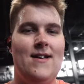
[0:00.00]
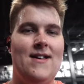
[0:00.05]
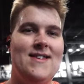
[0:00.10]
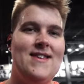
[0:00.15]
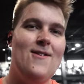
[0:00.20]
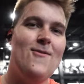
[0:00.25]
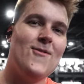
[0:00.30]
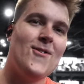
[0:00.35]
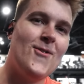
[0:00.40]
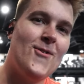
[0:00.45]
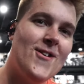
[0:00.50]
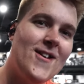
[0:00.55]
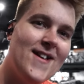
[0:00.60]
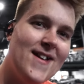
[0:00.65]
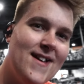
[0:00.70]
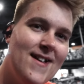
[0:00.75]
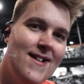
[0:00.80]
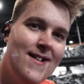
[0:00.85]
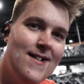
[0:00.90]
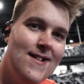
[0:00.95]
Is that
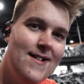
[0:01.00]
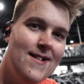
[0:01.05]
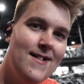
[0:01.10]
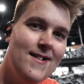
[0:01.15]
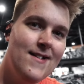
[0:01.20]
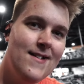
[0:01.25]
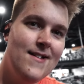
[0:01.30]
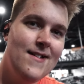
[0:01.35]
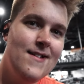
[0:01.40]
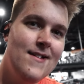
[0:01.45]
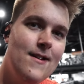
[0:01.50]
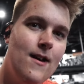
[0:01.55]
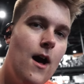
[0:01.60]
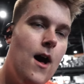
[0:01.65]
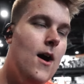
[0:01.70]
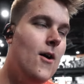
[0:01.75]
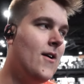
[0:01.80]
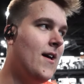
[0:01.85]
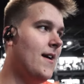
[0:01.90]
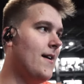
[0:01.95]
recording? No.
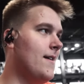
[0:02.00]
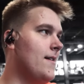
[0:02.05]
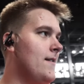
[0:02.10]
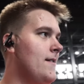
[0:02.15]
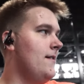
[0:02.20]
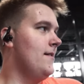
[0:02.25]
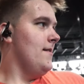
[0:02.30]
Oh, okay, good.